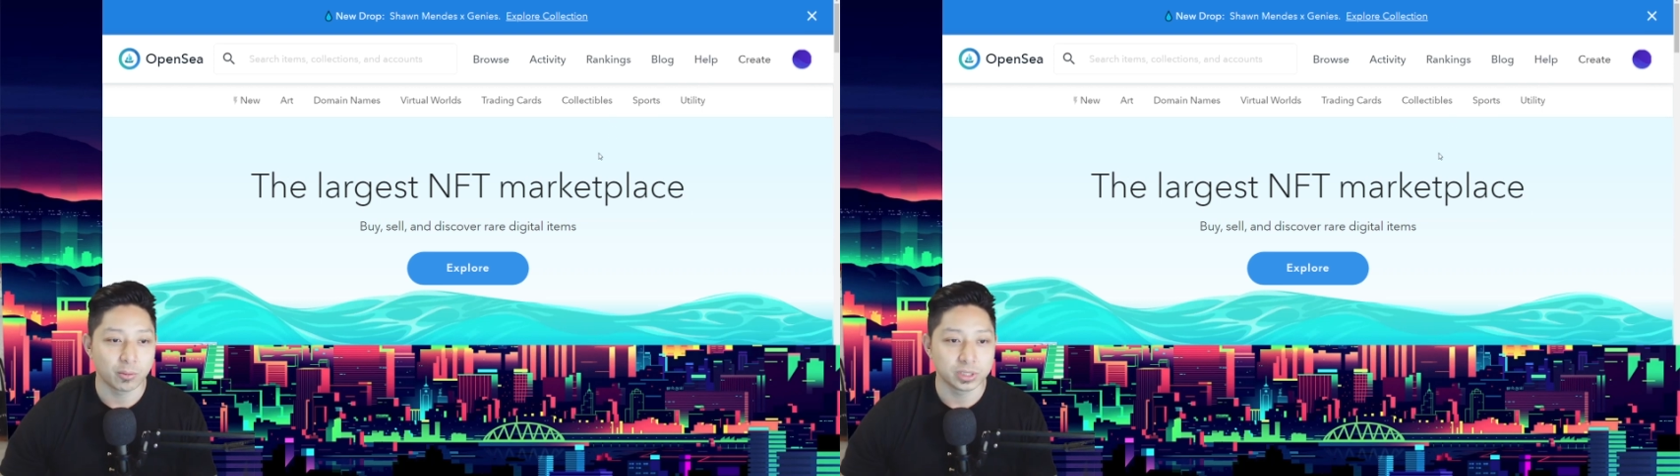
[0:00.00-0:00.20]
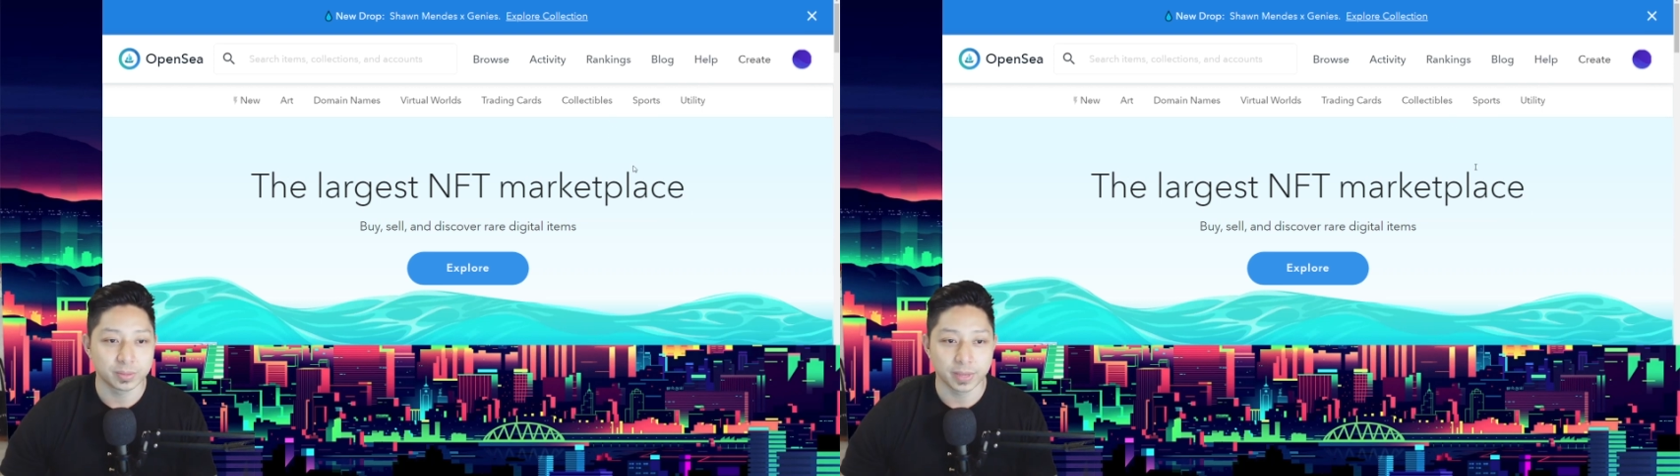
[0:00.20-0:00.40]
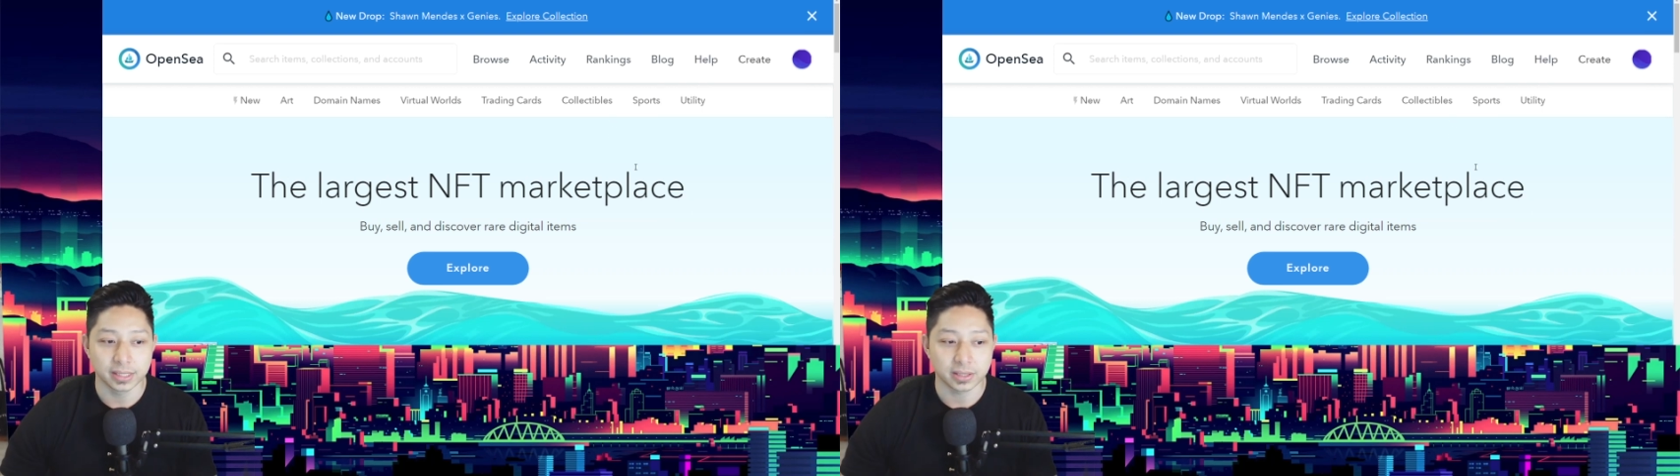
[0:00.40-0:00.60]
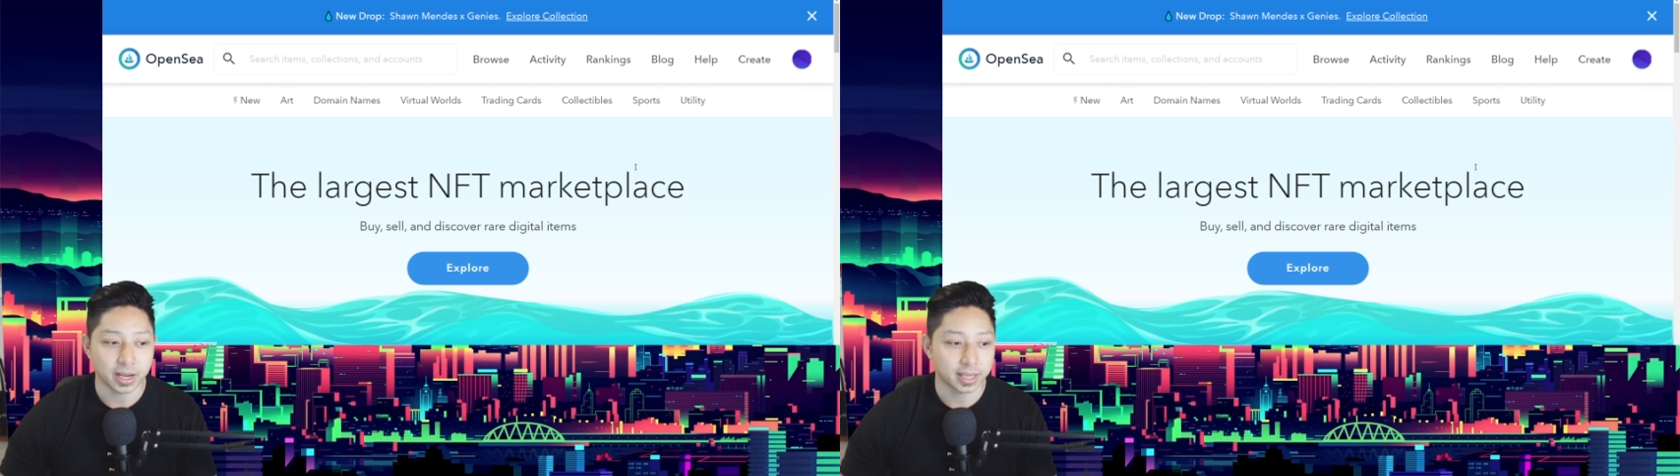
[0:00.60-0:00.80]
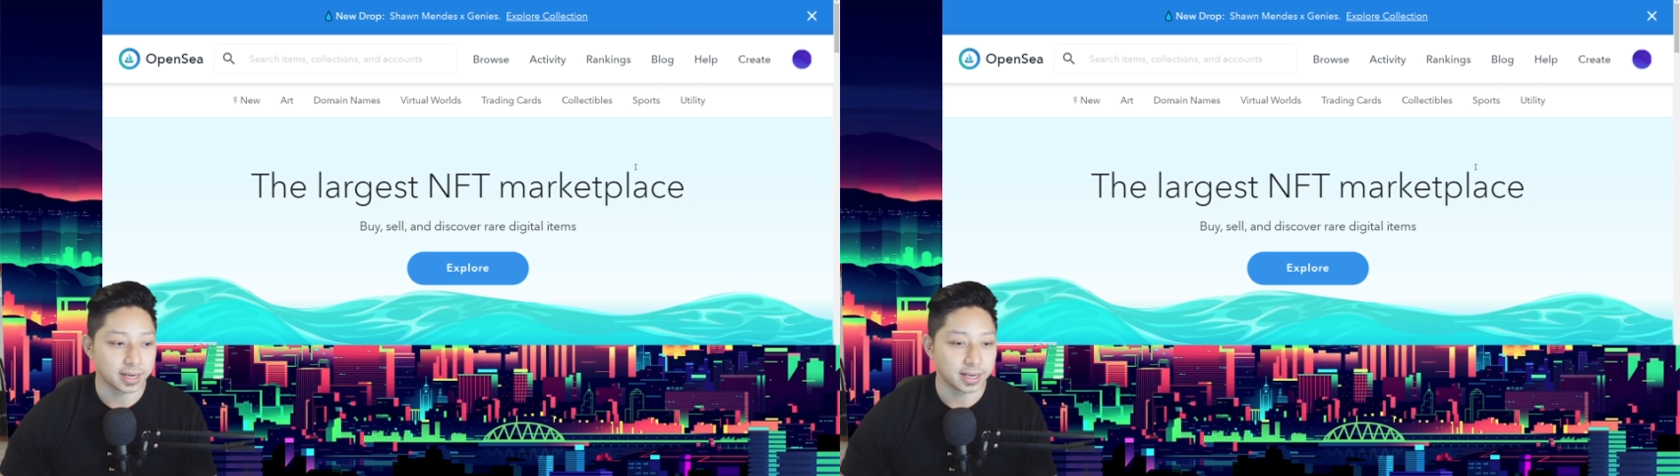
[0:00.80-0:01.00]
which means I
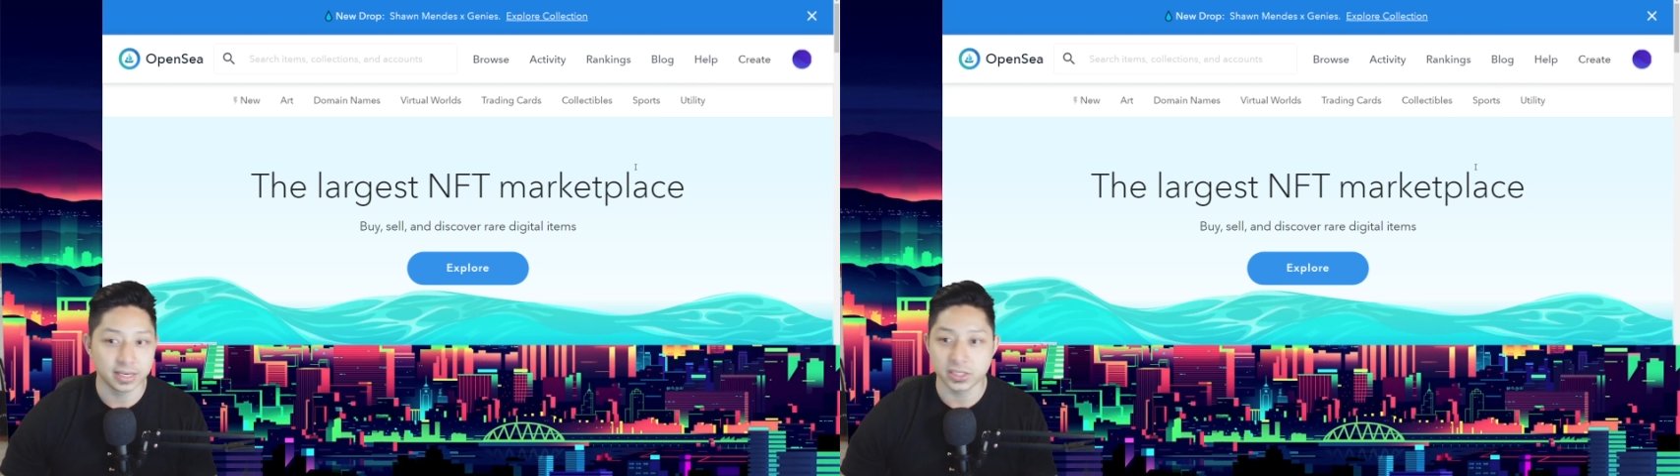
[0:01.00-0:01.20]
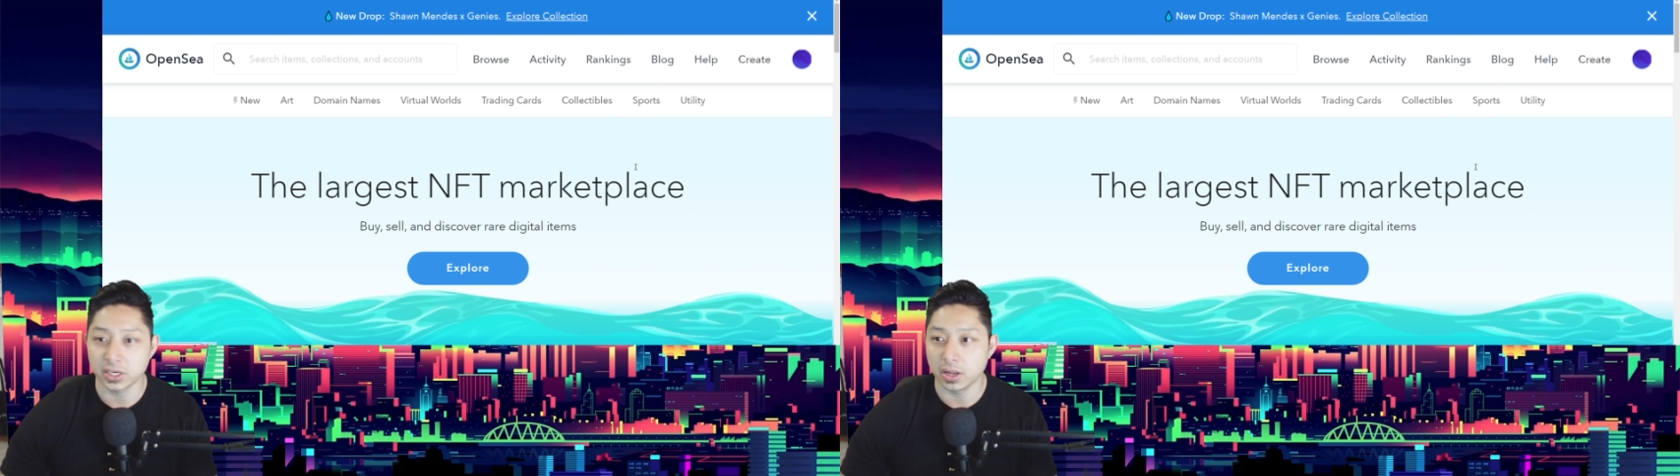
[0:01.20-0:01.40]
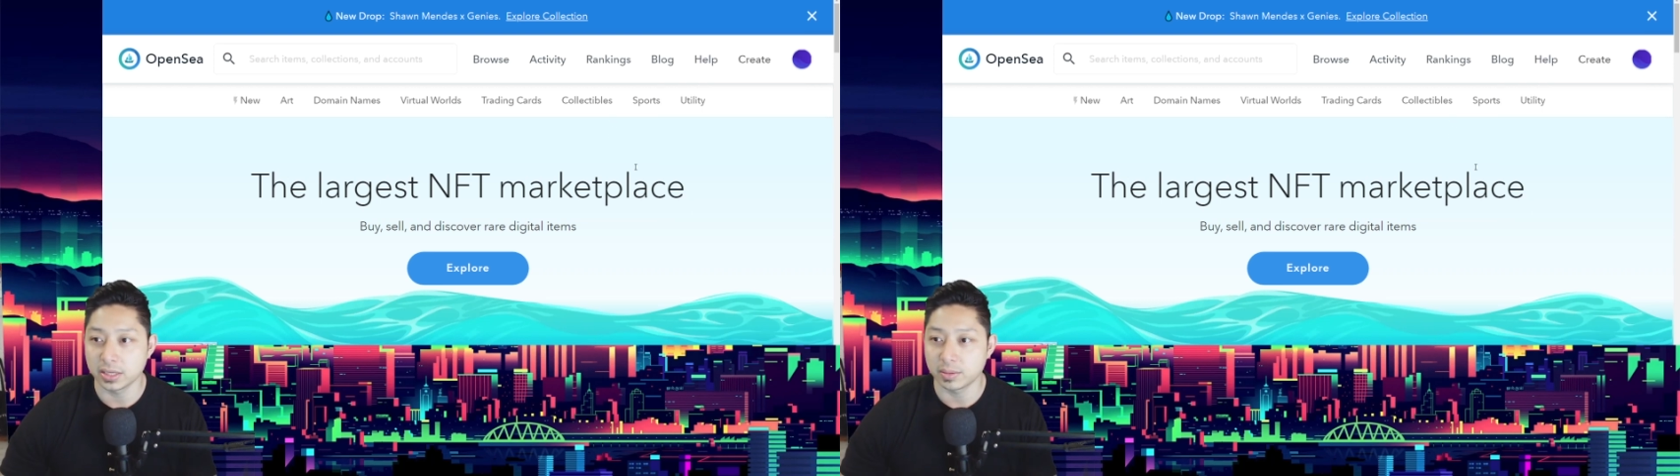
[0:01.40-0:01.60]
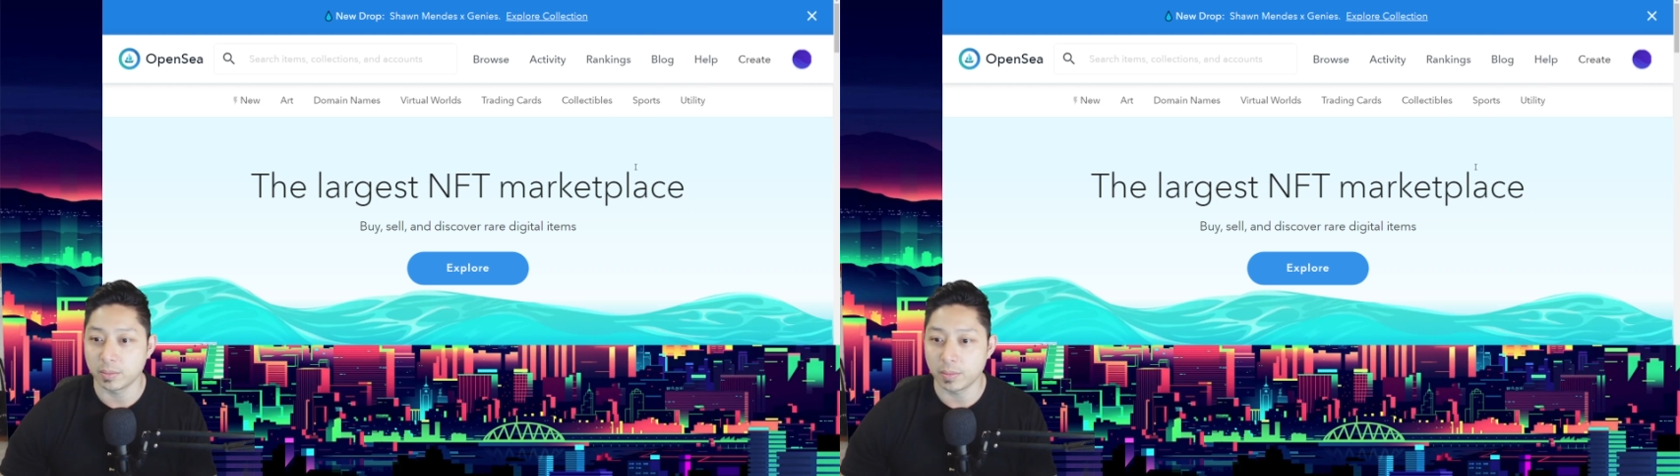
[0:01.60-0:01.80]
can initialize